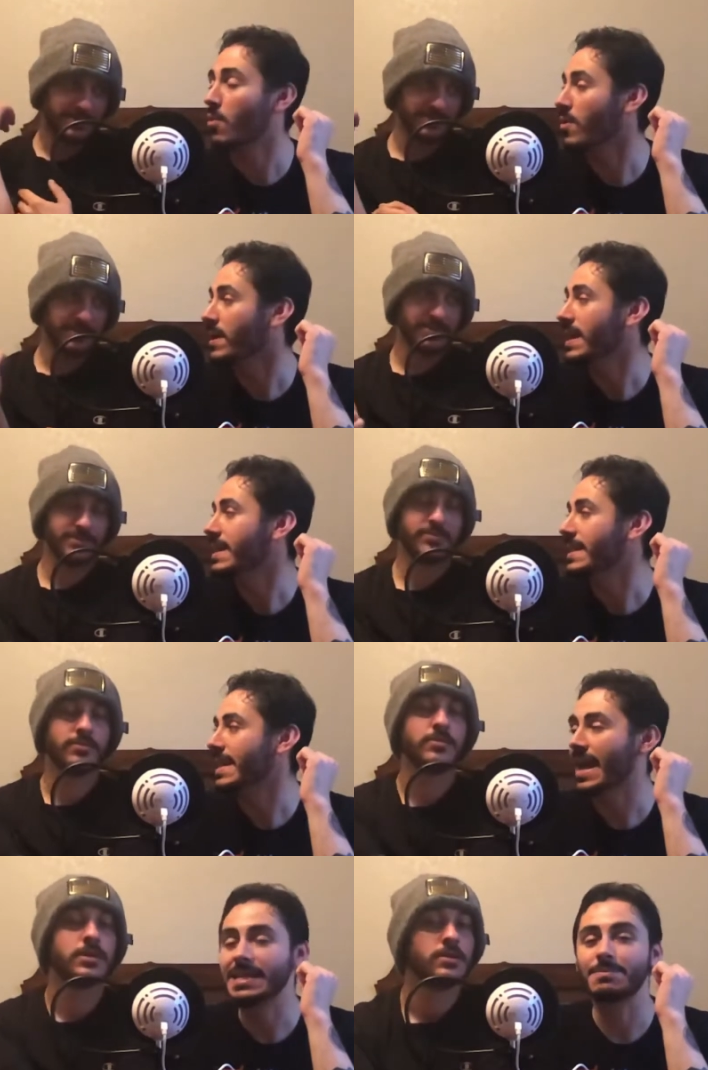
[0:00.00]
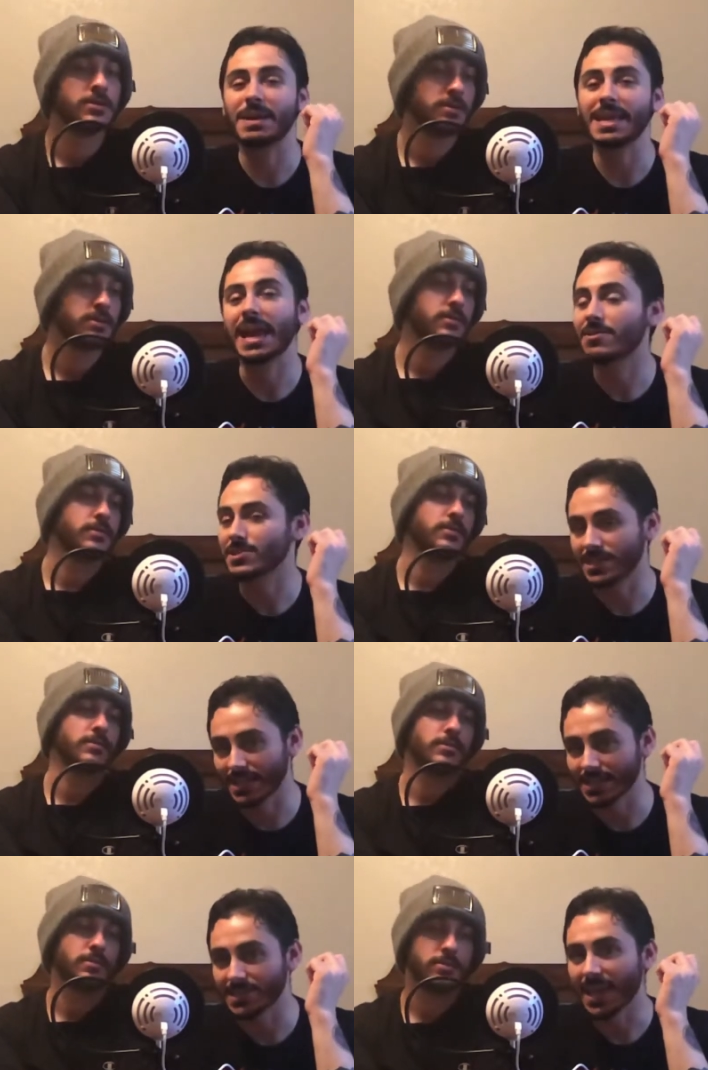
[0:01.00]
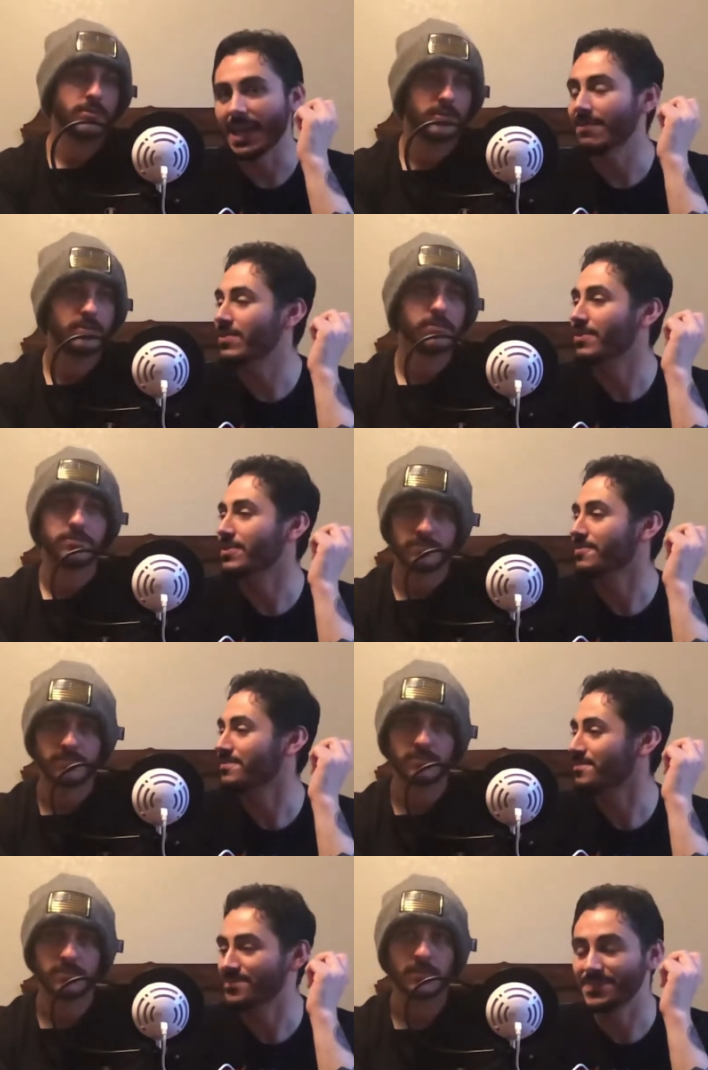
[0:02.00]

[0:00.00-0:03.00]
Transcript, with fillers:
Speaker 1: more than anybody else does, even though they're the